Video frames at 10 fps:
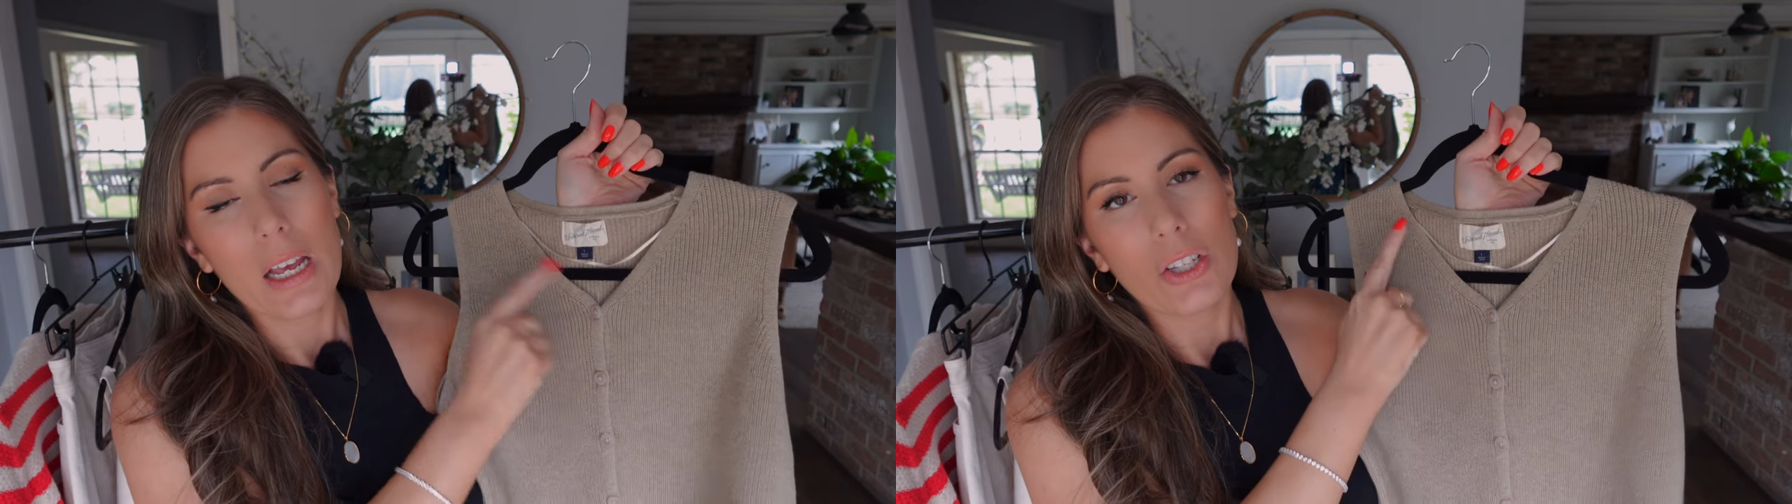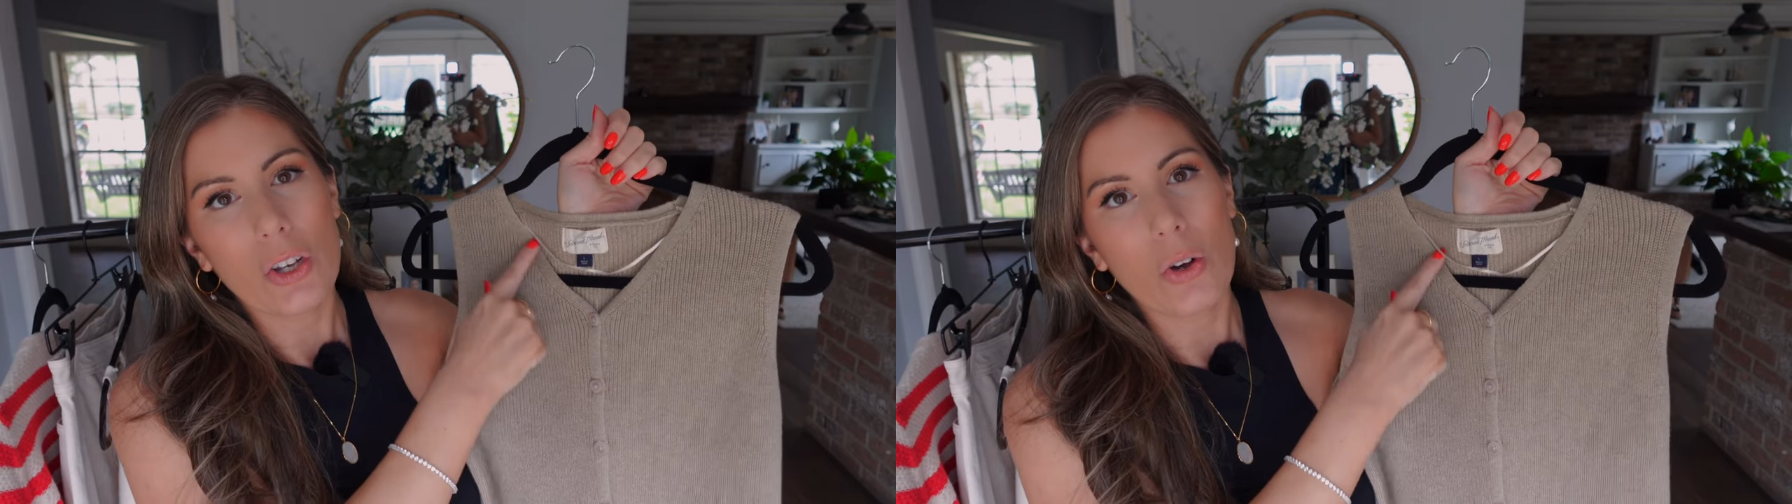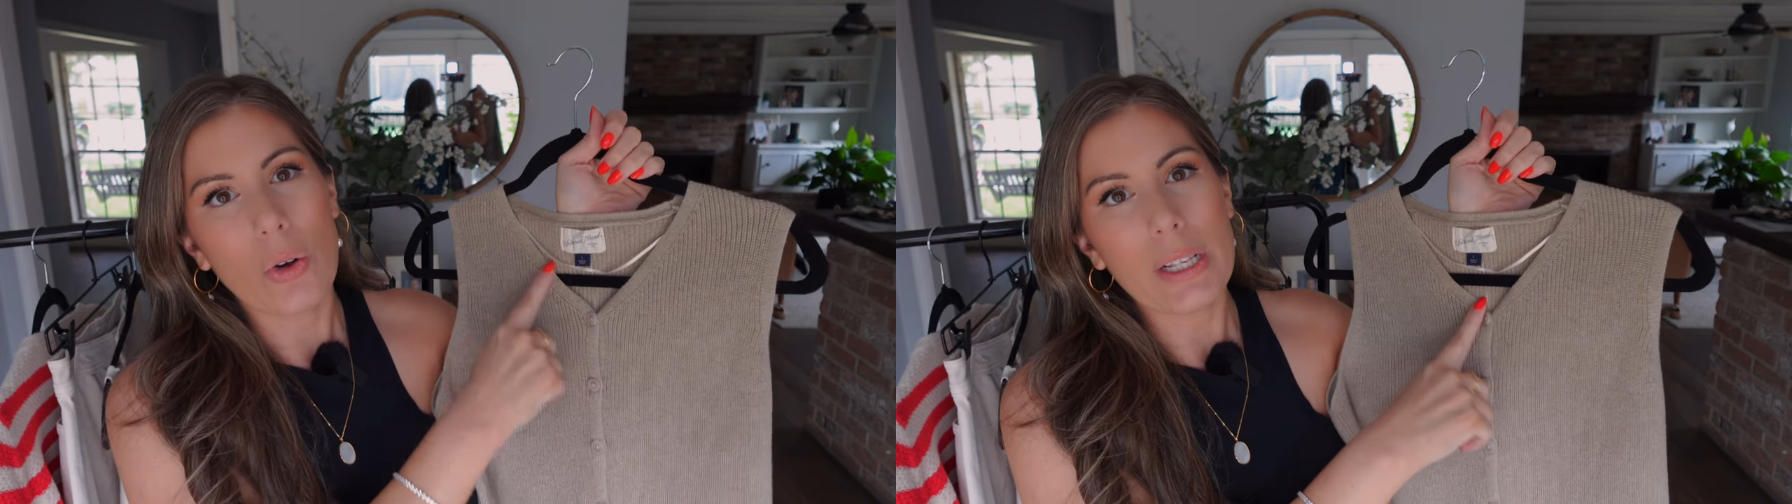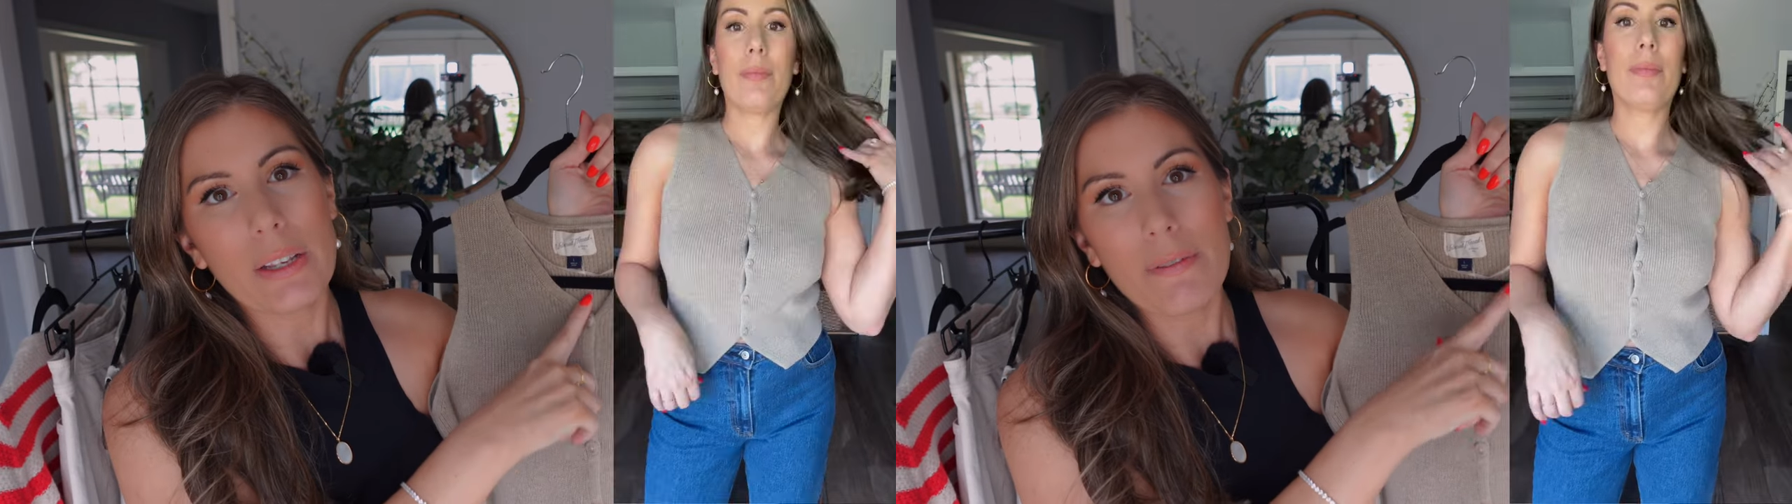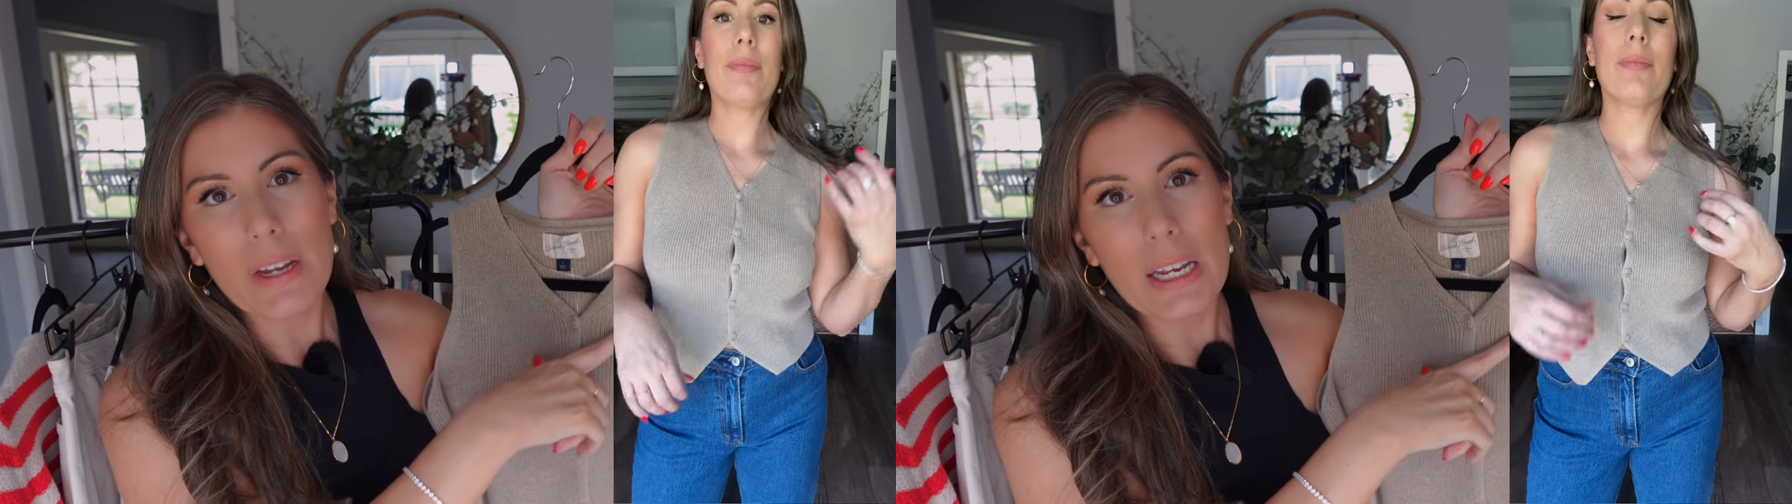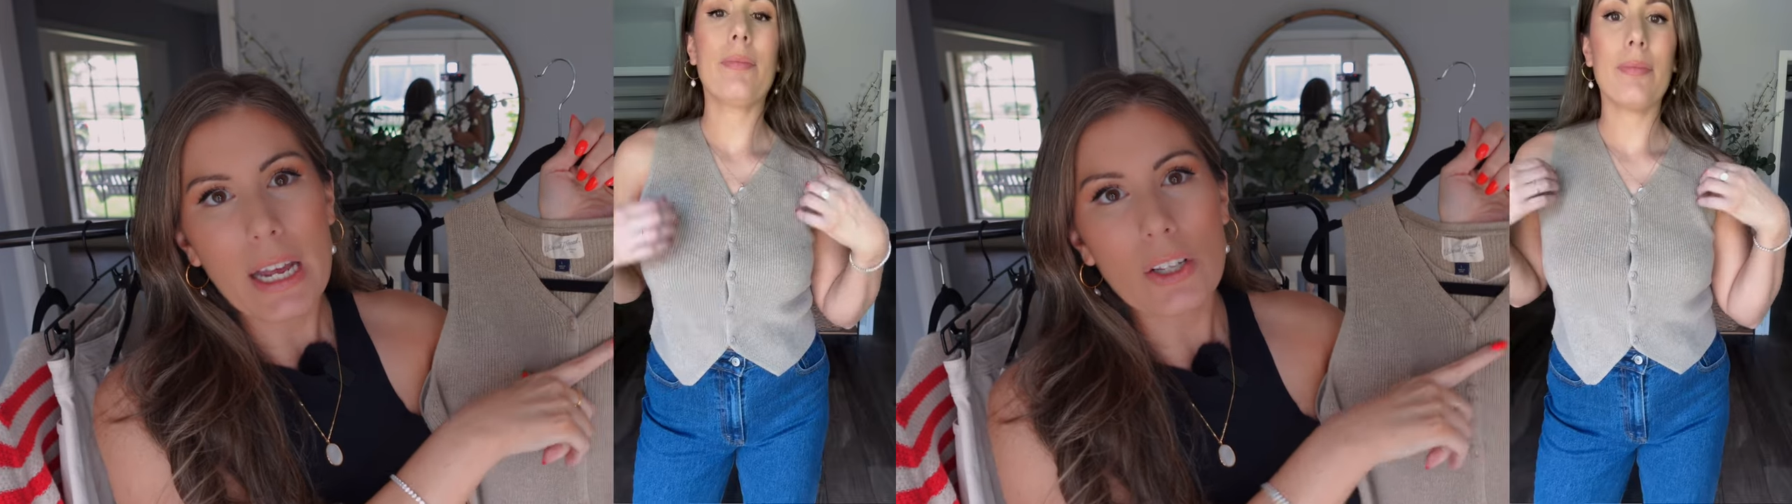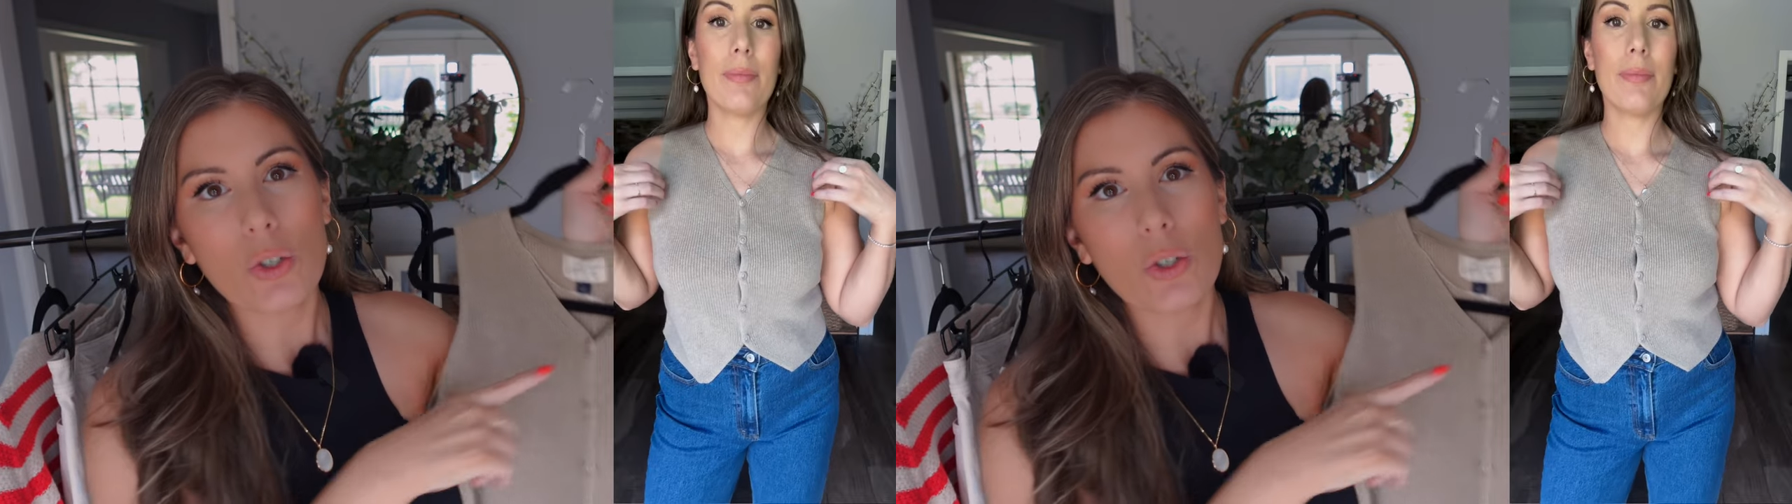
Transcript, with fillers: So it's a V-neck